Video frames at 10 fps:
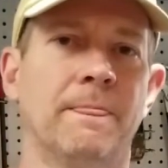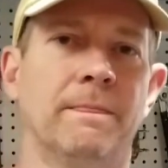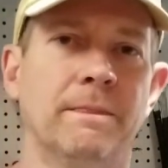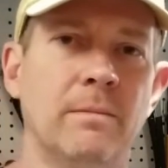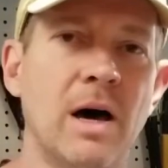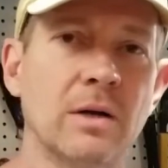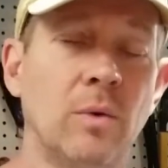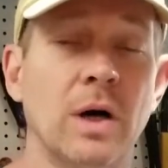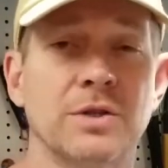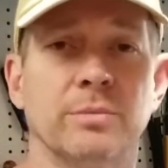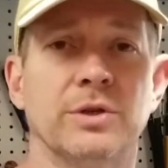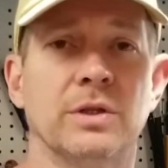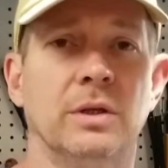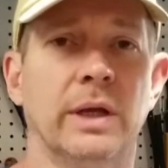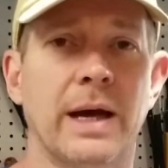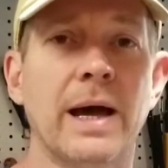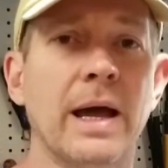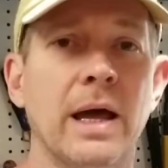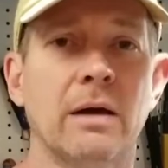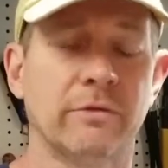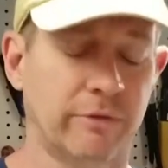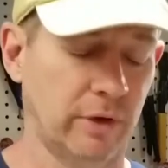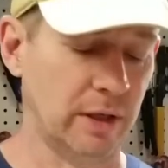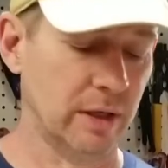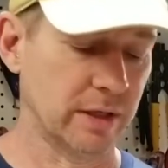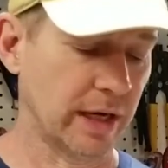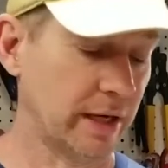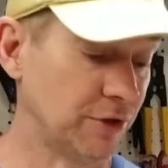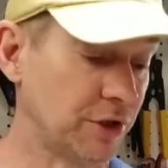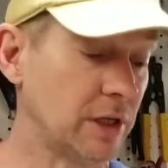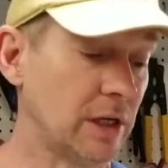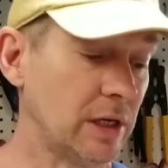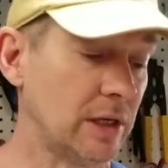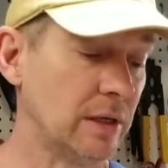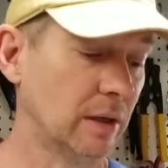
The model washing machine that I have is a GE